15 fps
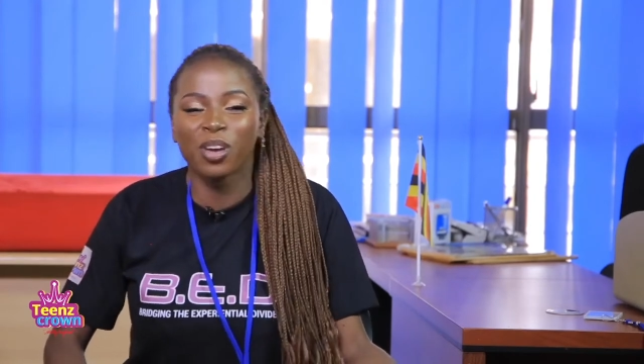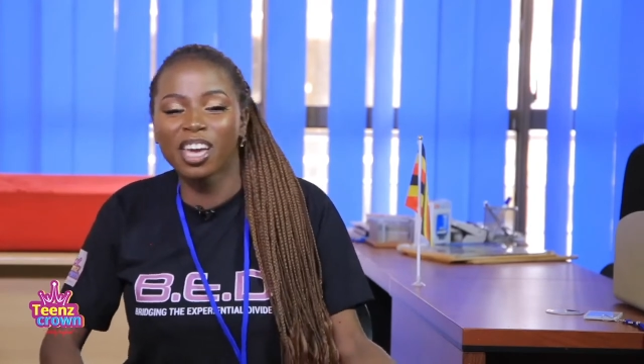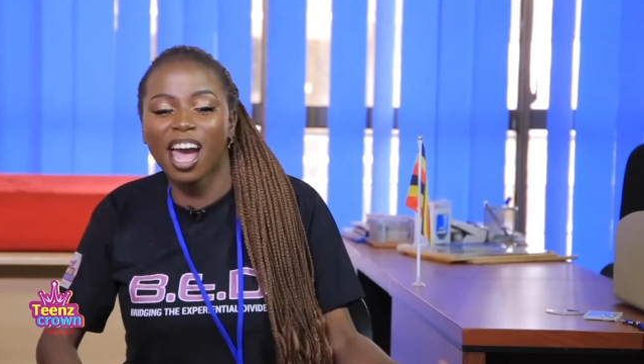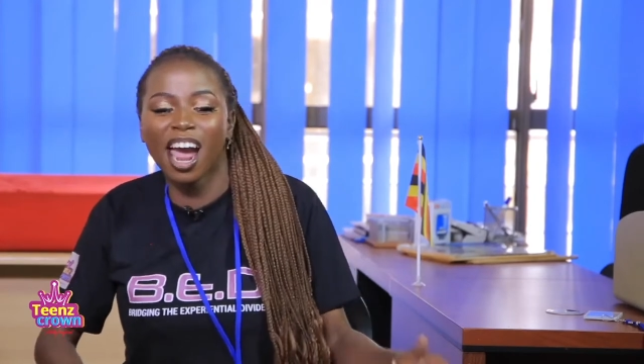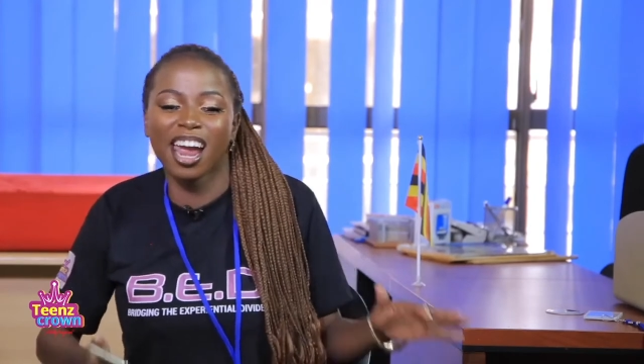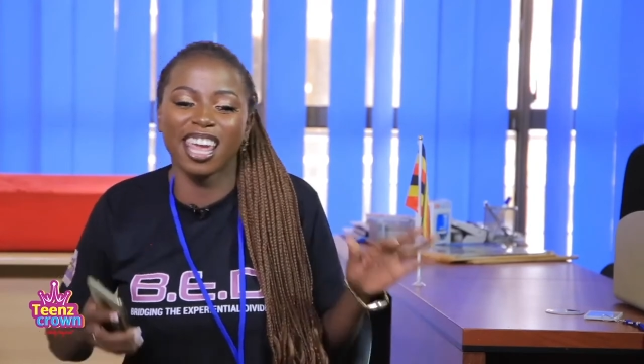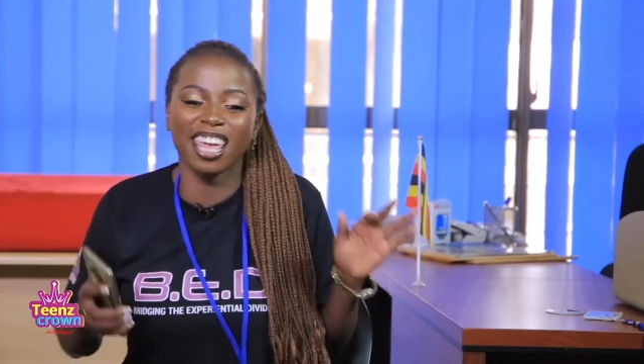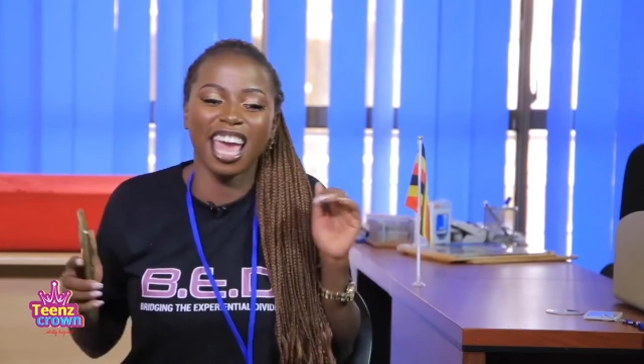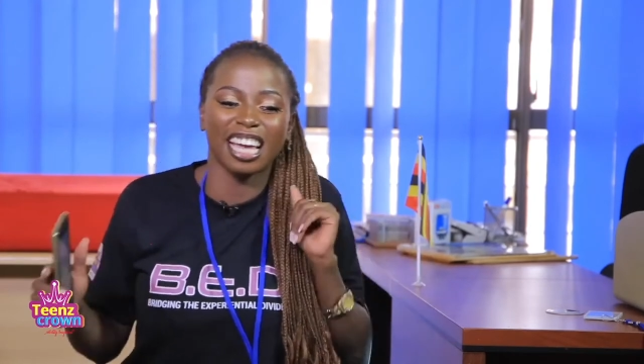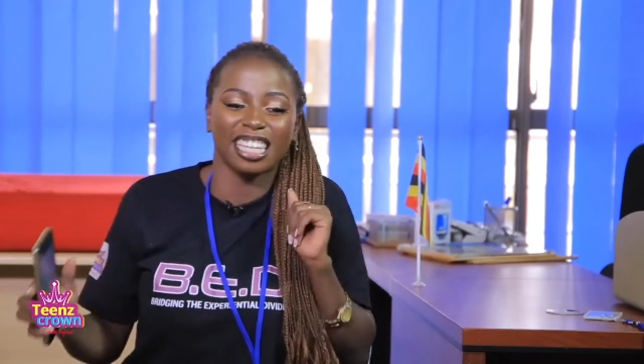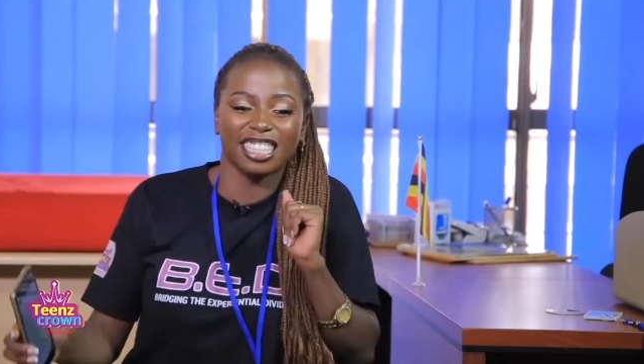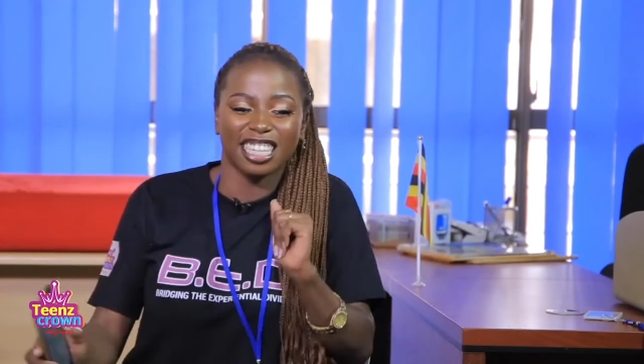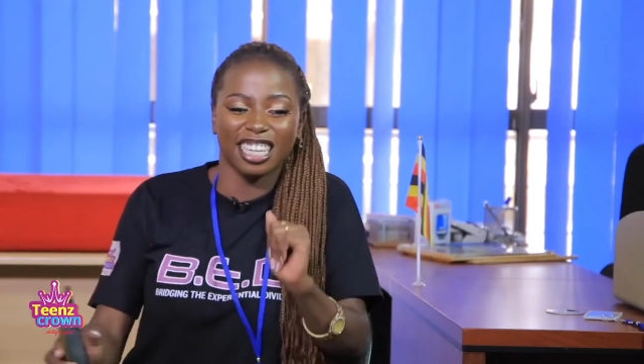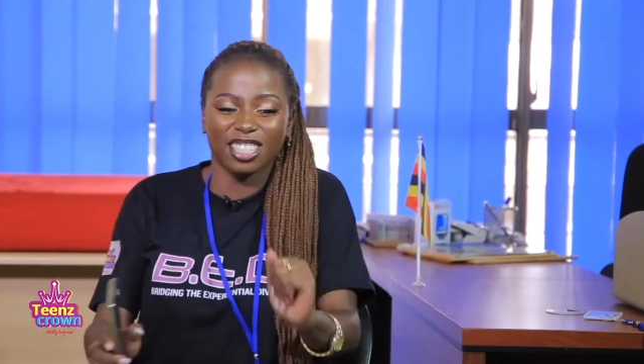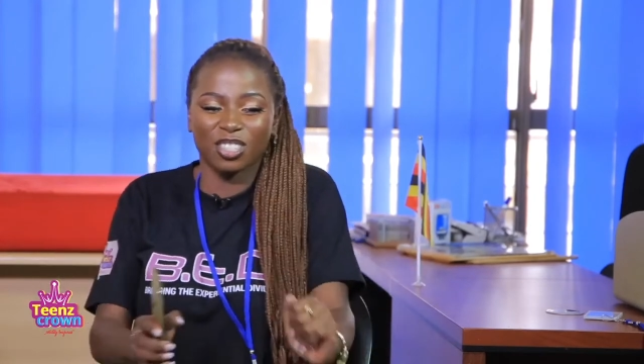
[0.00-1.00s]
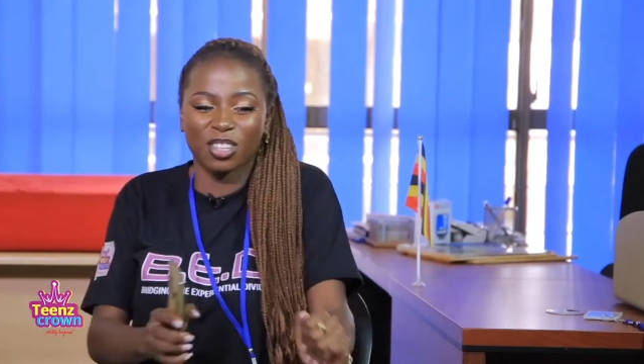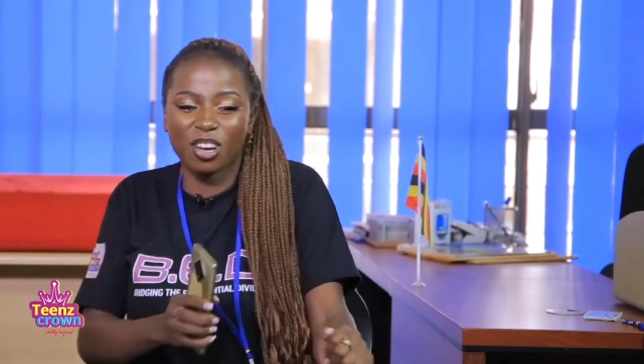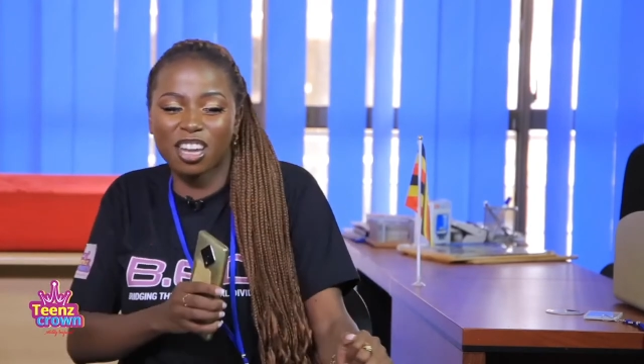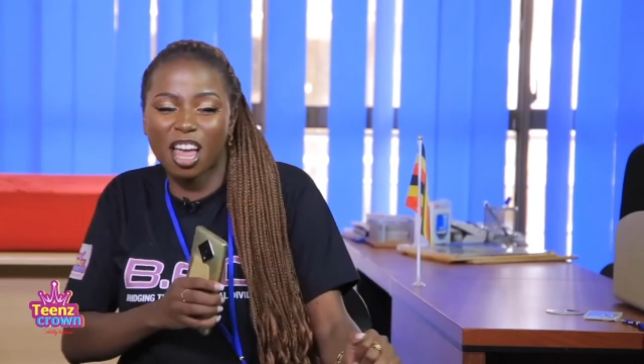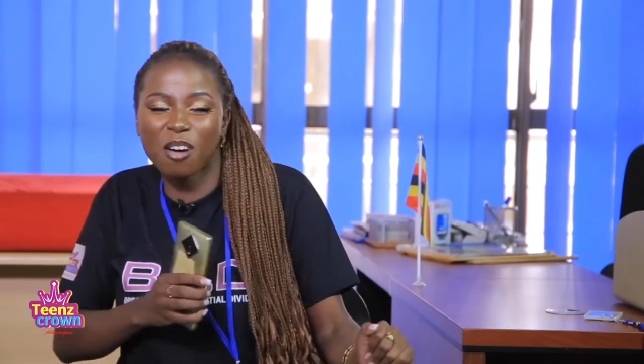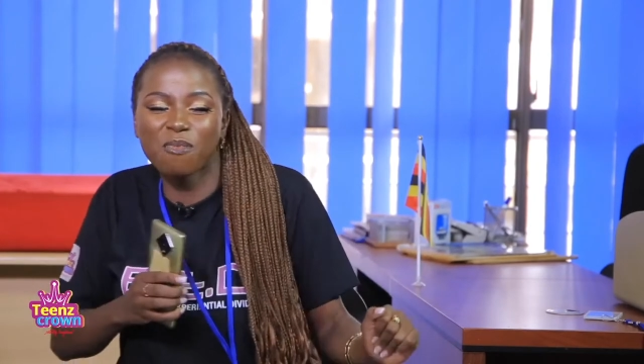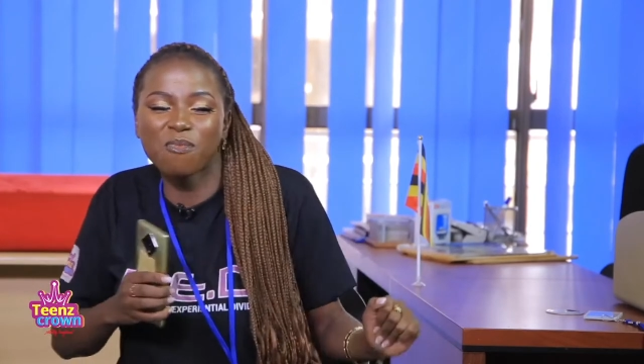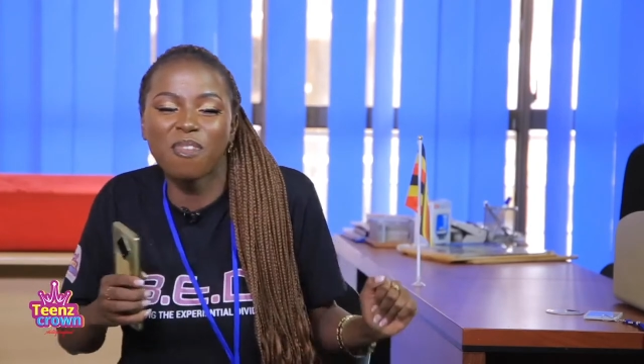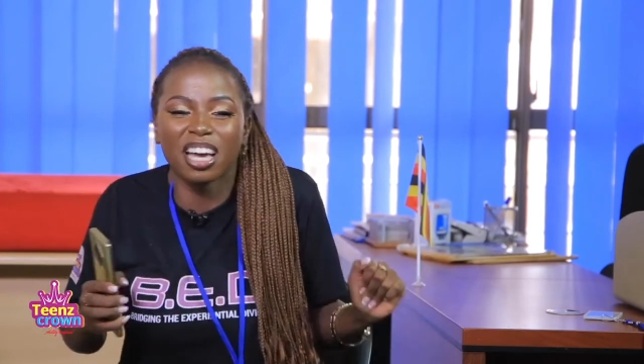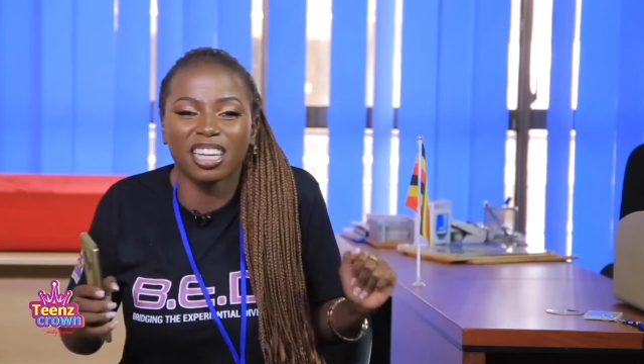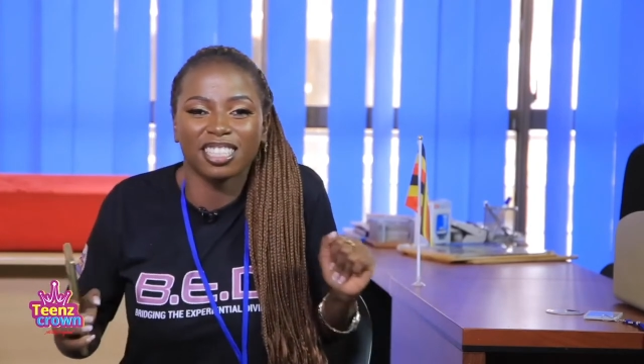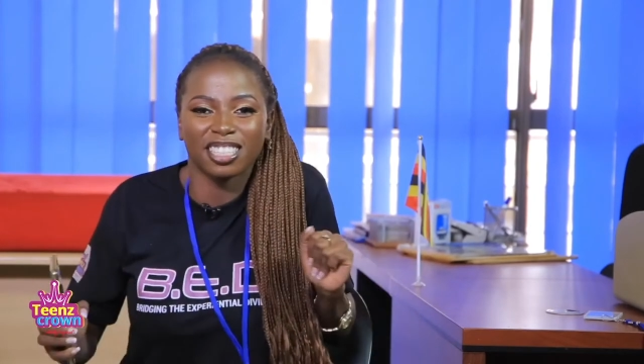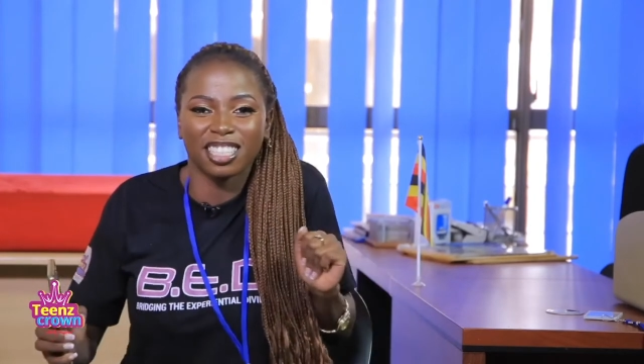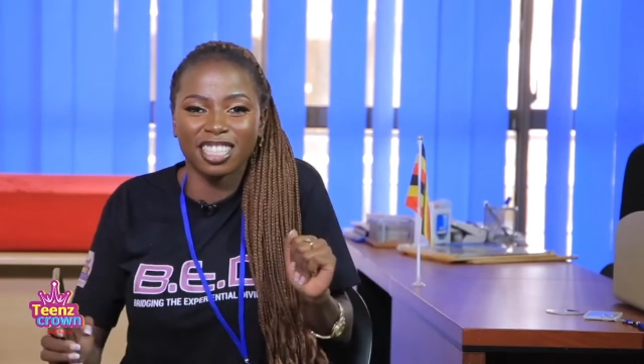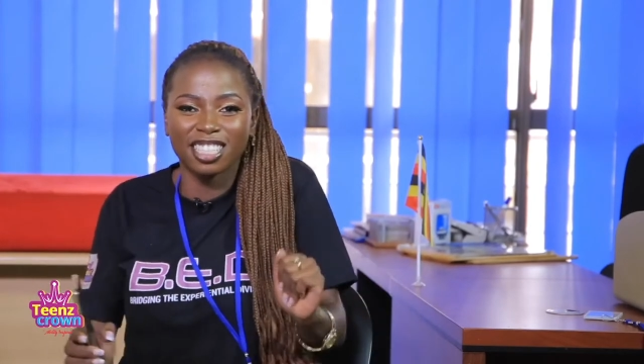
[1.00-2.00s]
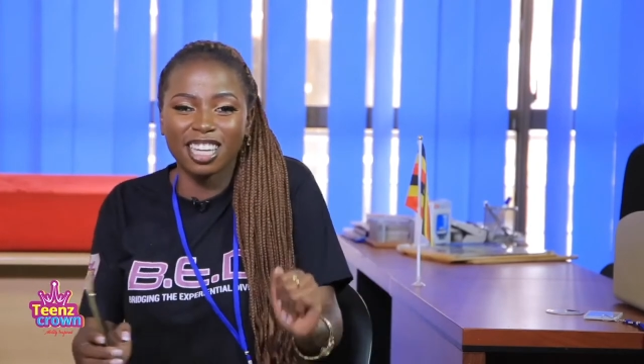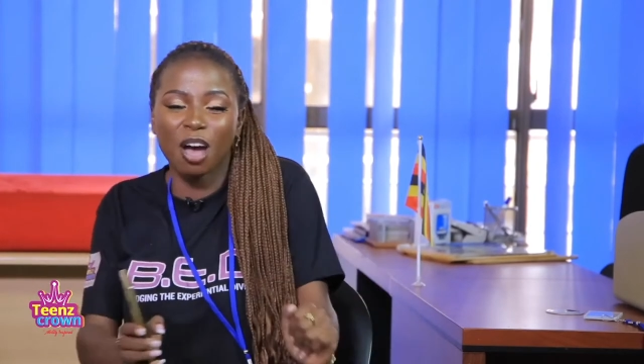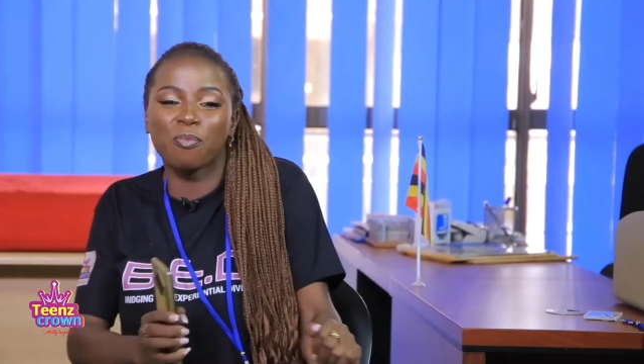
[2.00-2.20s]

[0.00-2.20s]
We are here just gonna mash it